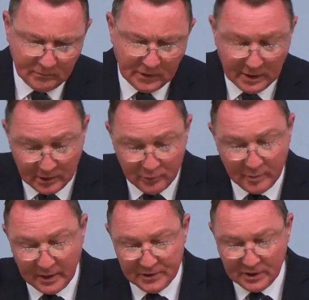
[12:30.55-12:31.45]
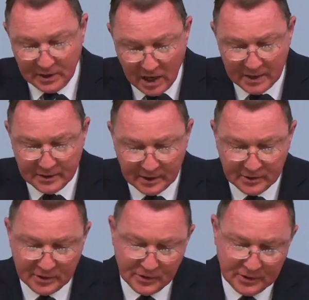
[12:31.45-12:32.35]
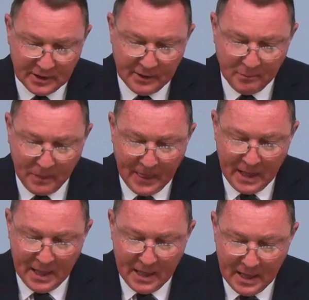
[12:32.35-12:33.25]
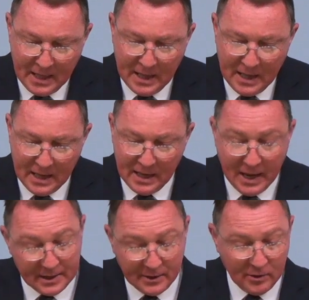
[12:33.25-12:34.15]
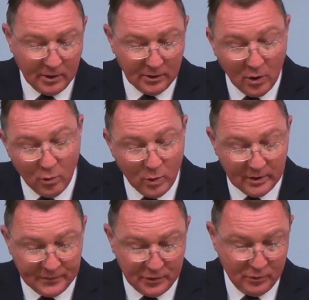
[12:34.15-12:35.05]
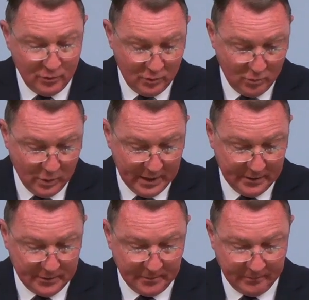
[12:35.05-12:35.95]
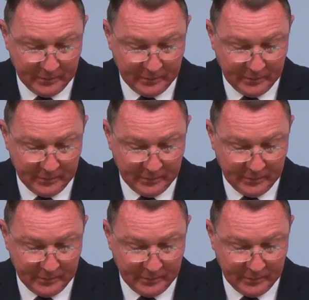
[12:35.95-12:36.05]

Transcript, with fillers: a tribulation context, I should say, uh, and it can go one of two ways.